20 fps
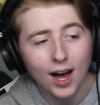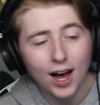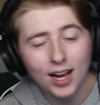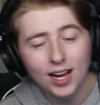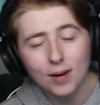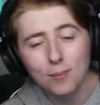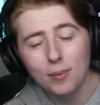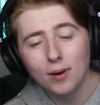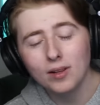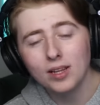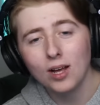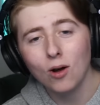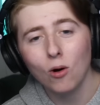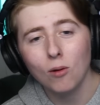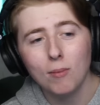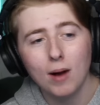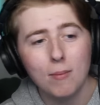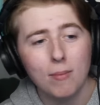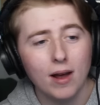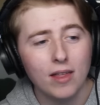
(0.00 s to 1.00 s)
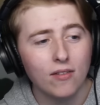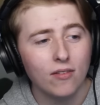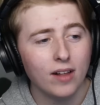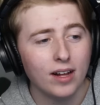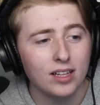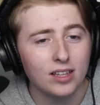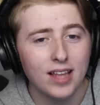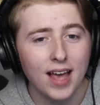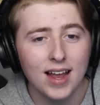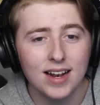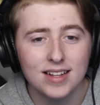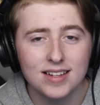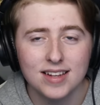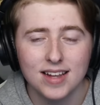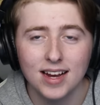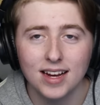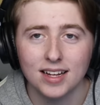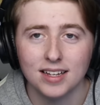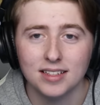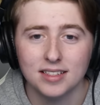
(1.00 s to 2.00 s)
I can barely hold my breath for like ten
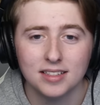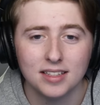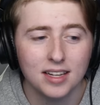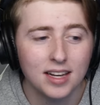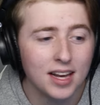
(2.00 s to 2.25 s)
seconds.